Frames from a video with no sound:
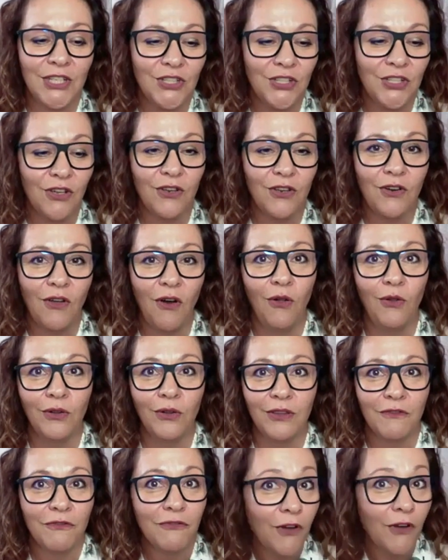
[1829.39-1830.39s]
You don't hold
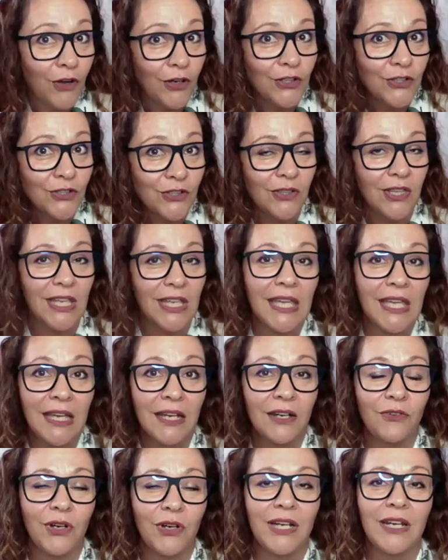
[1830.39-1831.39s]
the phone to the
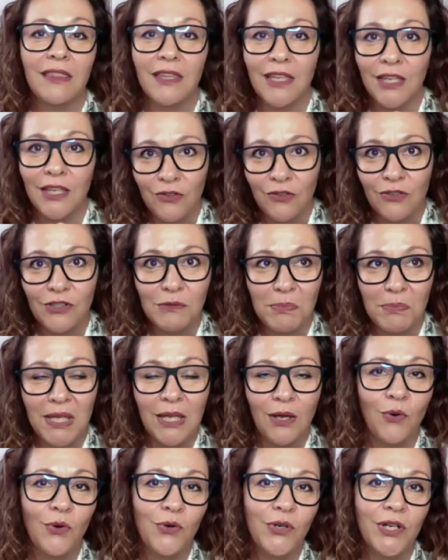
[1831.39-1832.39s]
ear or anything. You speak
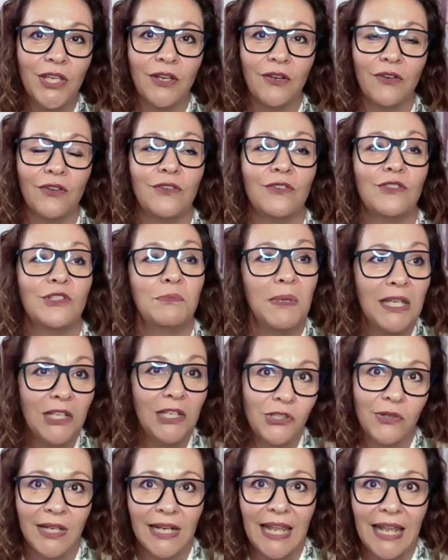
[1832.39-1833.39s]
audio. You speak
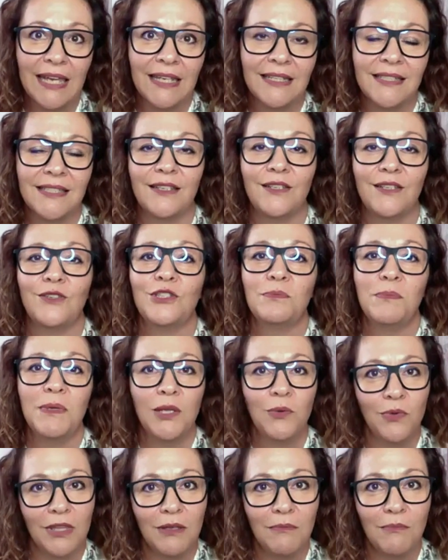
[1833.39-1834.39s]
to Alexa. You speak
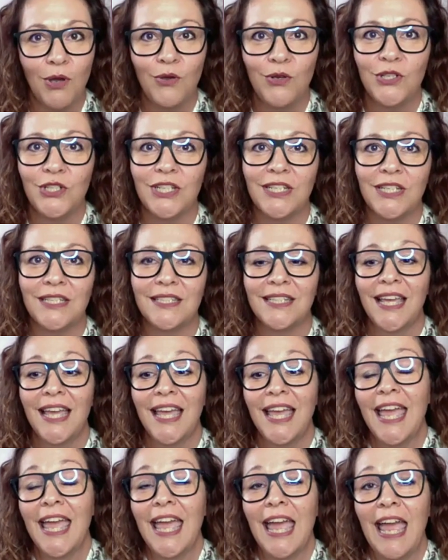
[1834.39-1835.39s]
with emojis.
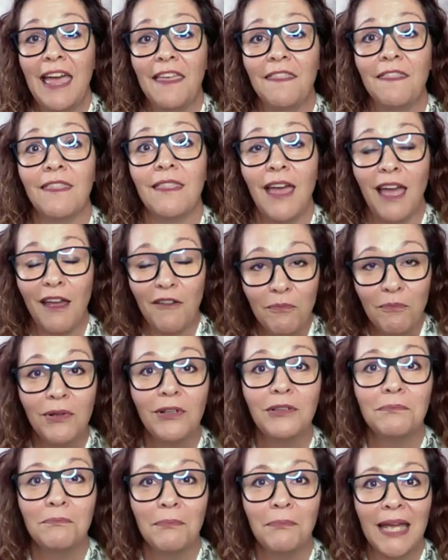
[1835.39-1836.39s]
And I've
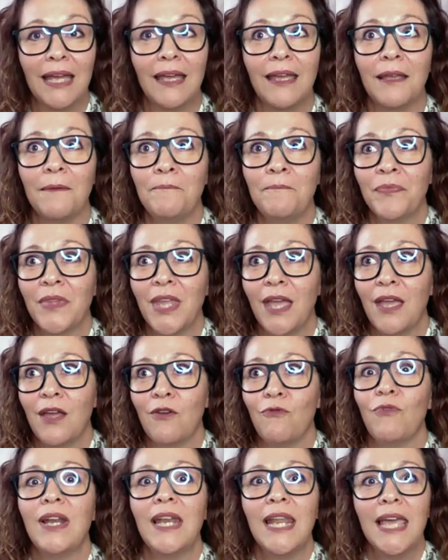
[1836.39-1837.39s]
built my
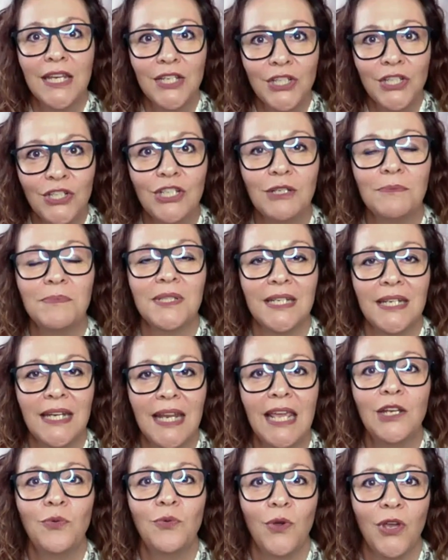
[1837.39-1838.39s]
relationships and
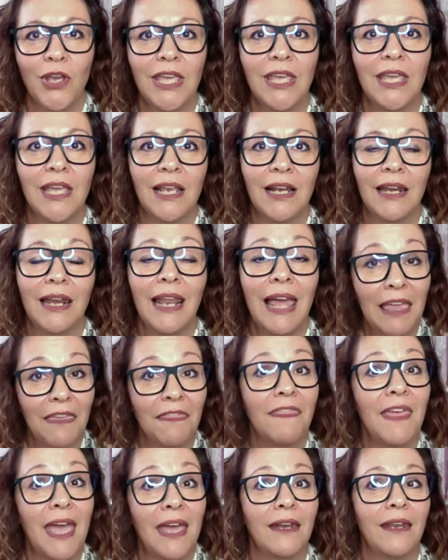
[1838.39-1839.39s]
networking like
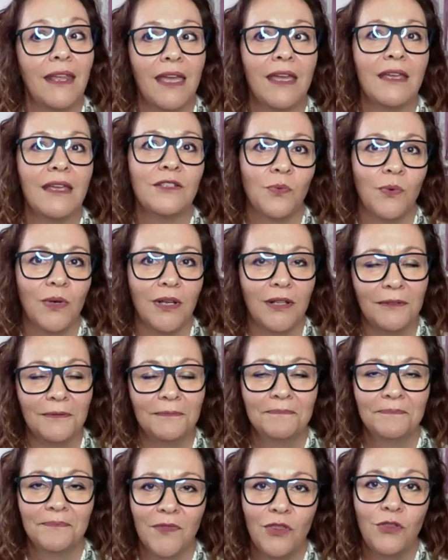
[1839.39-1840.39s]
that as well,
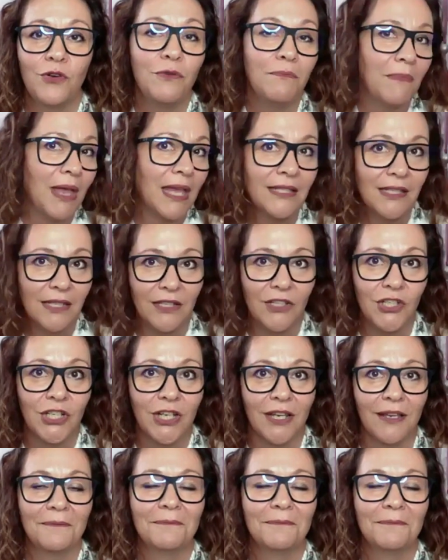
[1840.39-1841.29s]
through messaging.